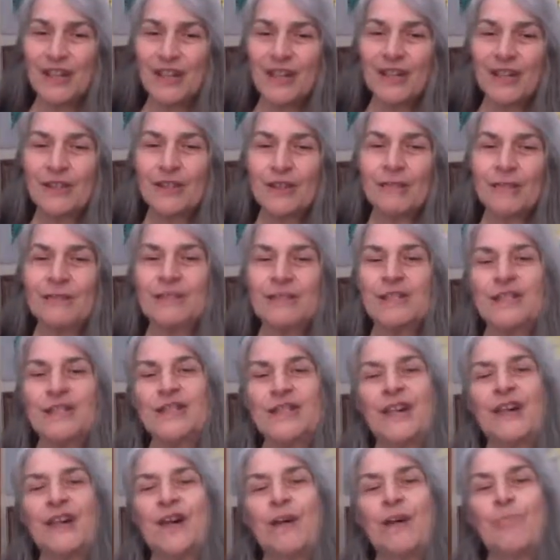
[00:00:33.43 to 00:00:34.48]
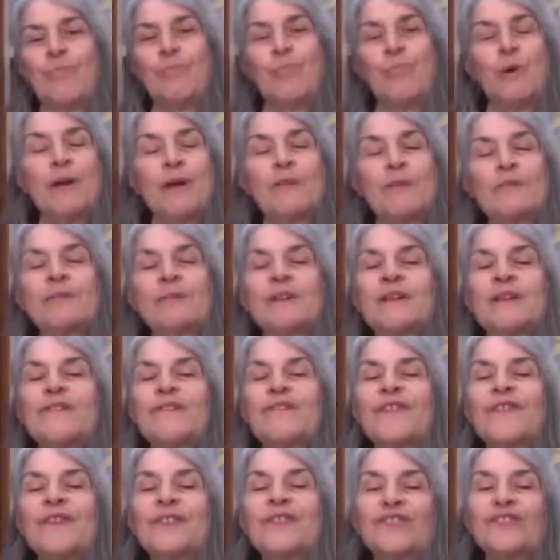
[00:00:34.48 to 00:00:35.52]
to reach a point where you
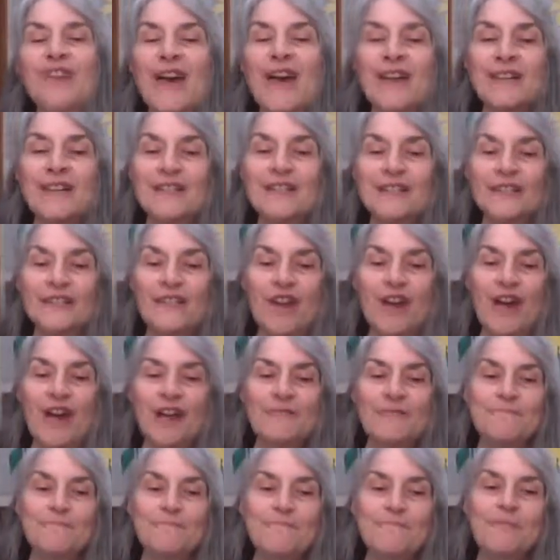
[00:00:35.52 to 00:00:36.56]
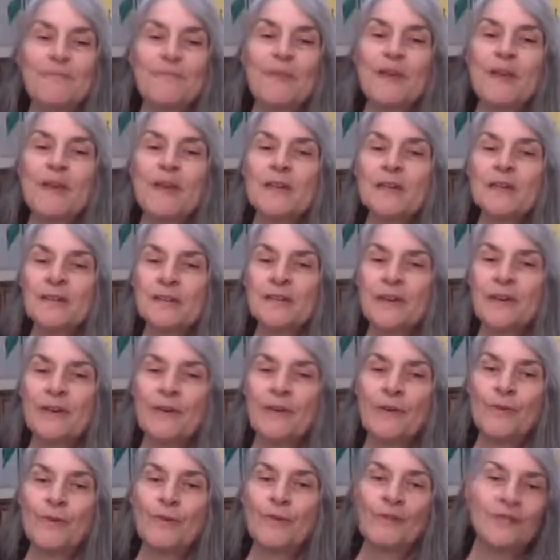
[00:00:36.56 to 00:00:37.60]
feel satisfied.
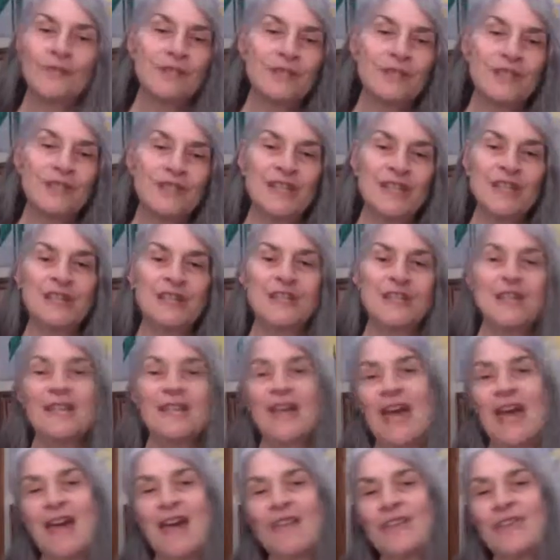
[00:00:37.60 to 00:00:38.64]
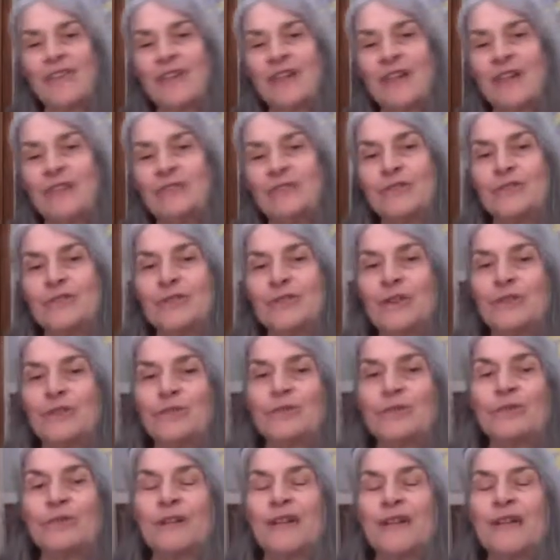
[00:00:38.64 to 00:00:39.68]
So, for instance, an athlete who starts
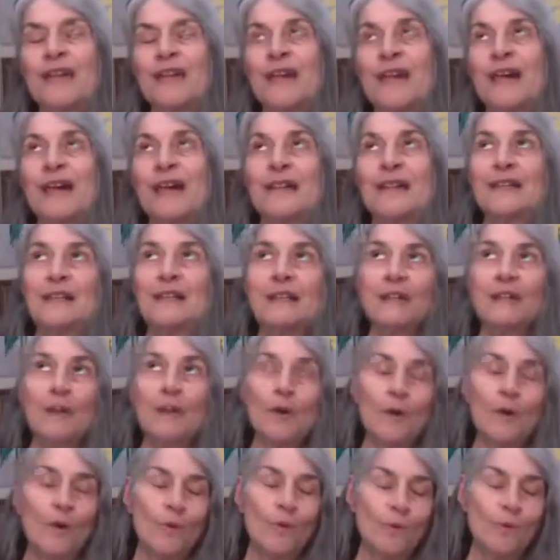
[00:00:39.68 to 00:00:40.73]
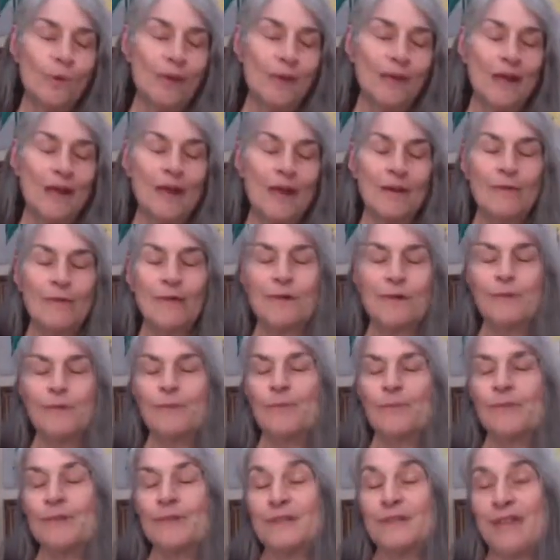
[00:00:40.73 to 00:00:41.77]
working out at one hour
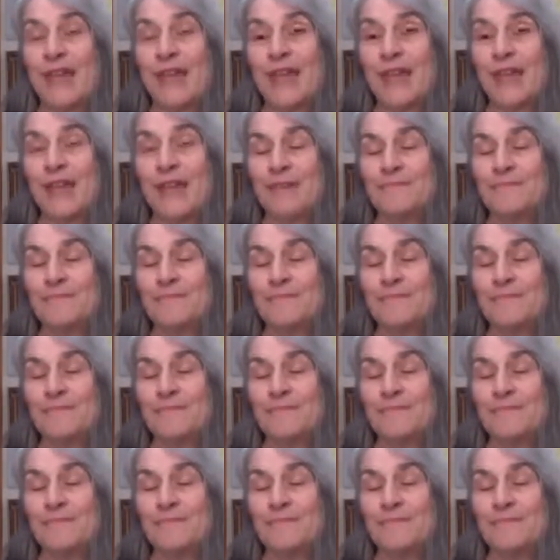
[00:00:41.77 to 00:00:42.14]
a day